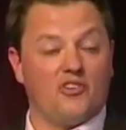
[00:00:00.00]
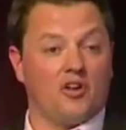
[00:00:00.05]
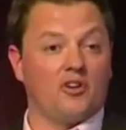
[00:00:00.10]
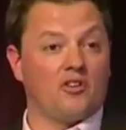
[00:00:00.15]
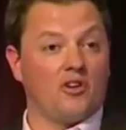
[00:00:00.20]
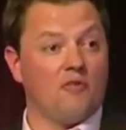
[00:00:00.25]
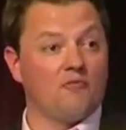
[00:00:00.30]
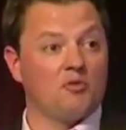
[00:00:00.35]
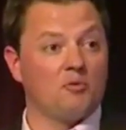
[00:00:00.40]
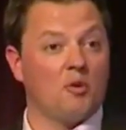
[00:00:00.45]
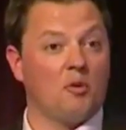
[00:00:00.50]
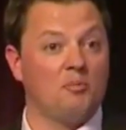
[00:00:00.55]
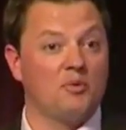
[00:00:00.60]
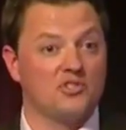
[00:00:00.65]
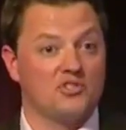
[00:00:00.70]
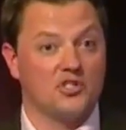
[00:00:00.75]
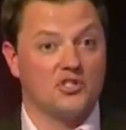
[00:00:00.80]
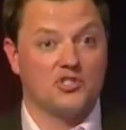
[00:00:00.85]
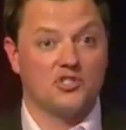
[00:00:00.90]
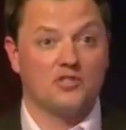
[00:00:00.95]
in uncomfortable
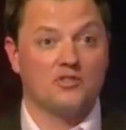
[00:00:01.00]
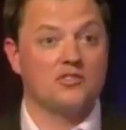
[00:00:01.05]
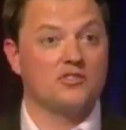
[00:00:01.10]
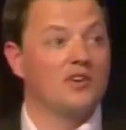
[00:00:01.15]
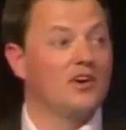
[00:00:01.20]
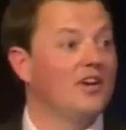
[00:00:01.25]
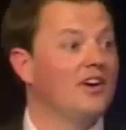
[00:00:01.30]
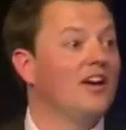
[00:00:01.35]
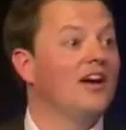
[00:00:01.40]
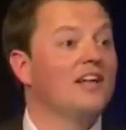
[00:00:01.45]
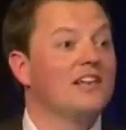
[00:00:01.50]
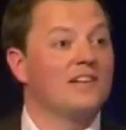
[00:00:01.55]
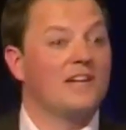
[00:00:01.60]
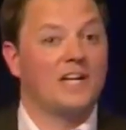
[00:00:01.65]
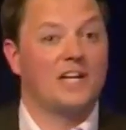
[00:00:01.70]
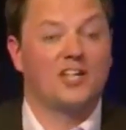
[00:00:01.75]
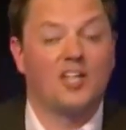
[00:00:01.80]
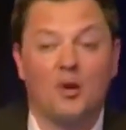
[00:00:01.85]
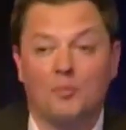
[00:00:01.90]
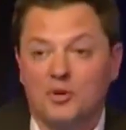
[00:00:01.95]
positions
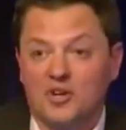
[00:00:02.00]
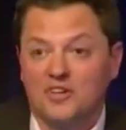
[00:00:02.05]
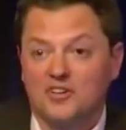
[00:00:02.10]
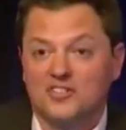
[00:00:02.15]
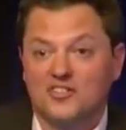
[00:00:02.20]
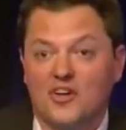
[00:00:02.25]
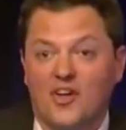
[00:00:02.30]
like coming to this